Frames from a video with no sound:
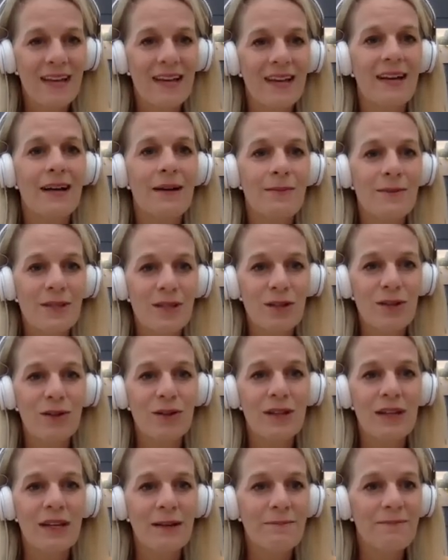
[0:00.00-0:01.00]

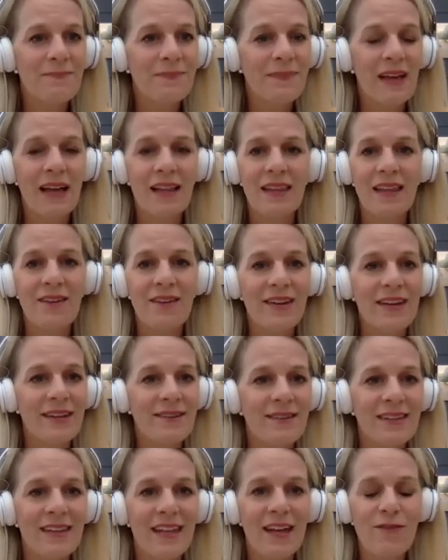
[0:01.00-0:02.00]
Absolutely. I love it.
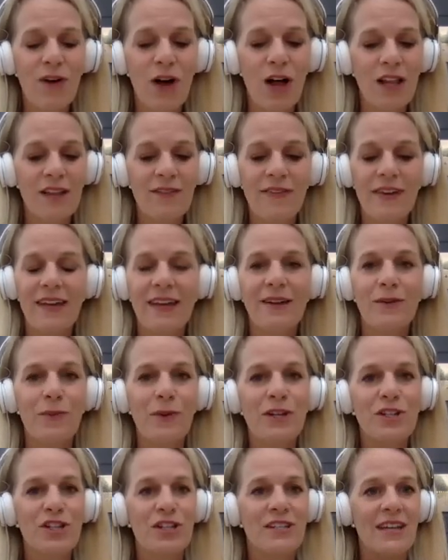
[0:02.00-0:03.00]
Love all of it.
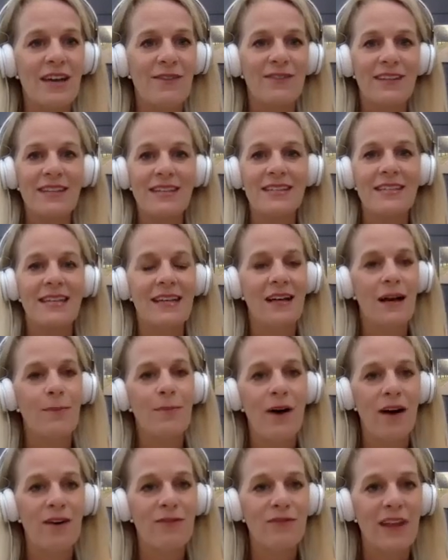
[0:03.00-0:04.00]
We should definitely sync up
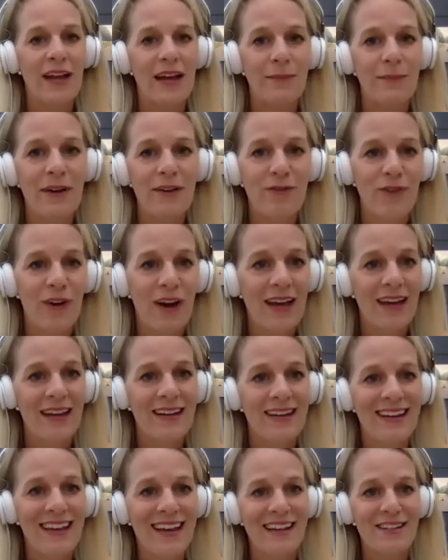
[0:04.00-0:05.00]
offline, my
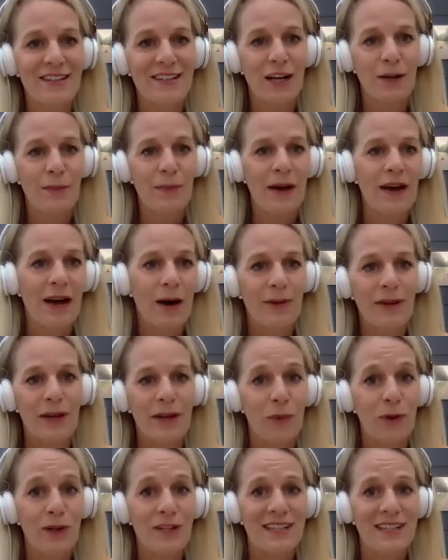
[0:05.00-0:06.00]
friend, and talk about how we can
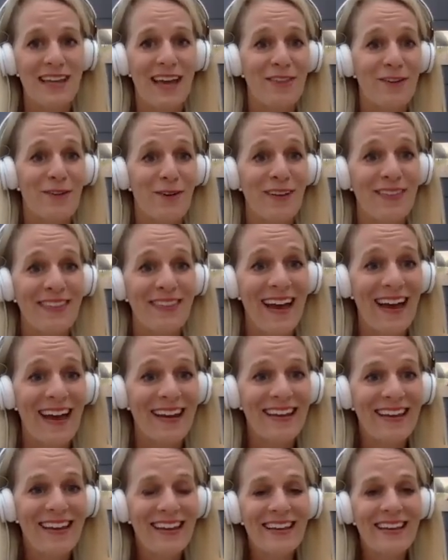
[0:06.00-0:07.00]
work together on that
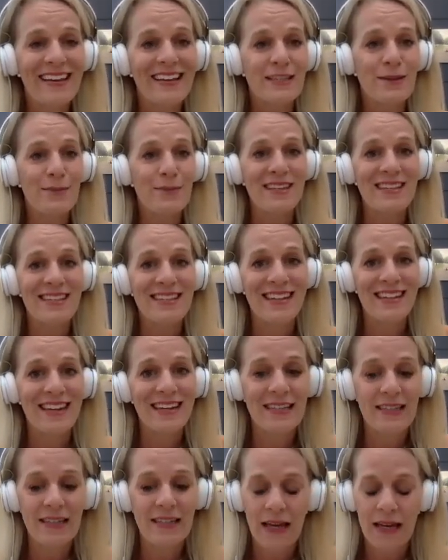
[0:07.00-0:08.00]
and get some of these
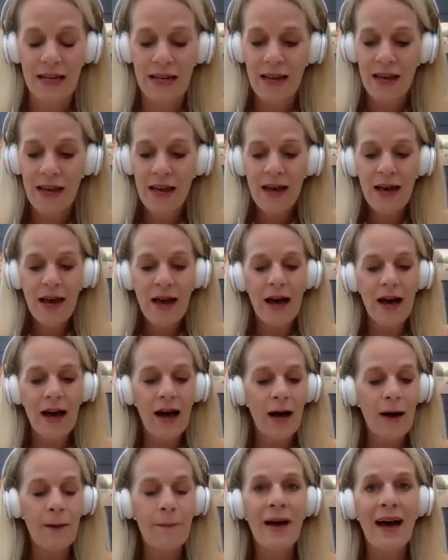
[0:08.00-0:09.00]
studies done.
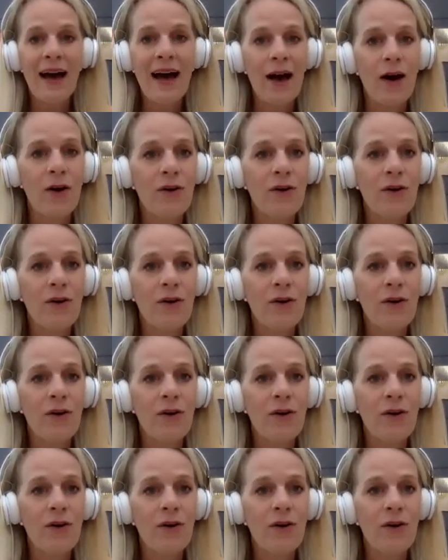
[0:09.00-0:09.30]
How